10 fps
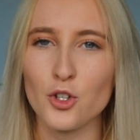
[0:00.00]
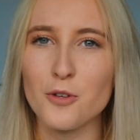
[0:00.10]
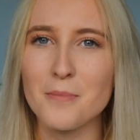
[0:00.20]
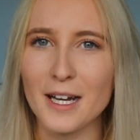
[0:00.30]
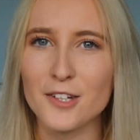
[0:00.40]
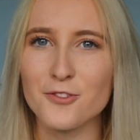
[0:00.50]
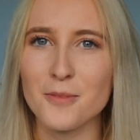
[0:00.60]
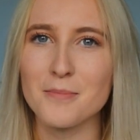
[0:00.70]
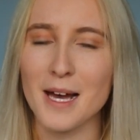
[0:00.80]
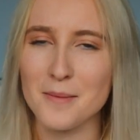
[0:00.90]
you might
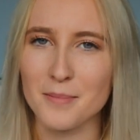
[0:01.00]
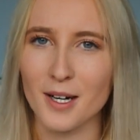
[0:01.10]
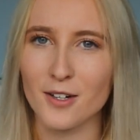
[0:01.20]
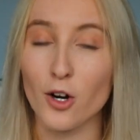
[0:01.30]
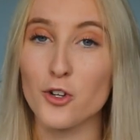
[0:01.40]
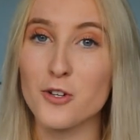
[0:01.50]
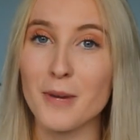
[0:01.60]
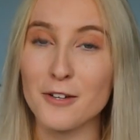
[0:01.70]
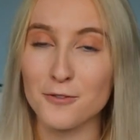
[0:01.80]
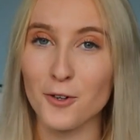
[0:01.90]
remember, or you might